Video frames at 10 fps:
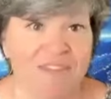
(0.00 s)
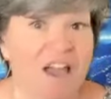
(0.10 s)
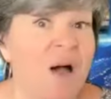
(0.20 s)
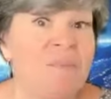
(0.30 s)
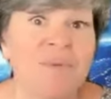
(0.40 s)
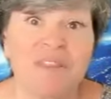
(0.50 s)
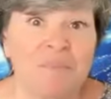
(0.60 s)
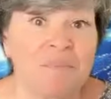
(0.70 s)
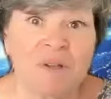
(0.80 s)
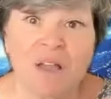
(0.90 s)
The company,
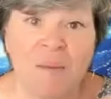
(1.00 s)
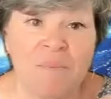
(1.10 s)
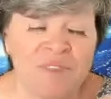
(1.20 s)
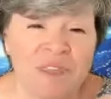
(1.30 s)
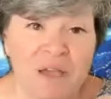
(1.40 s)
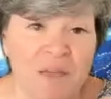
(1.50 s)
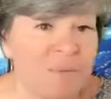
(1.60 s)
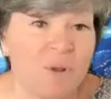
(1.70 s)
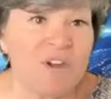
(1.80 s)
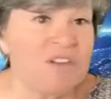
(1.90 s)
the comp, the
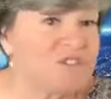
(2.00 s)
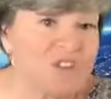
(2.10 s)
employees